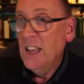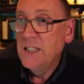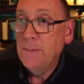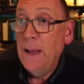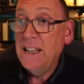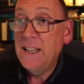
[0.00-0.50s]

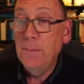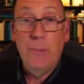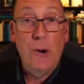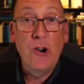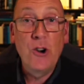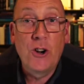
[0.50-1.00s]
Smelting
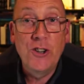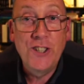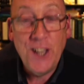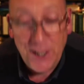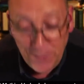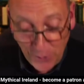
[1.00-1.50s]
burger,
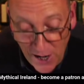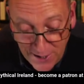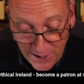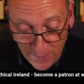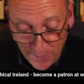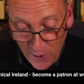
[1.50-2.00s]
says
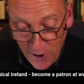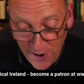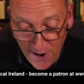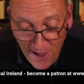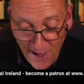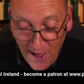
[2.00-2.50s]
Brendan
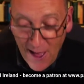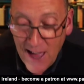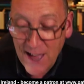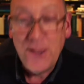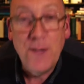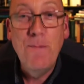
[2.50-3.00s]
Byrne,
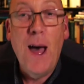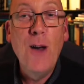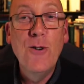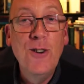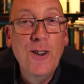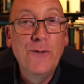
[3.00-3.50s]
and the
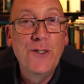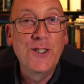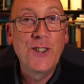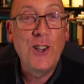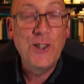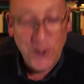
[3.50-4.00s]
mound of the
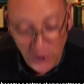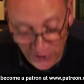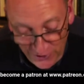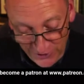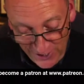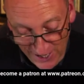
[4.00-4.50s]

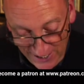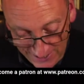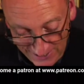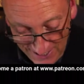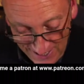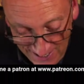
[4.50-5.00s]
sausages, yes.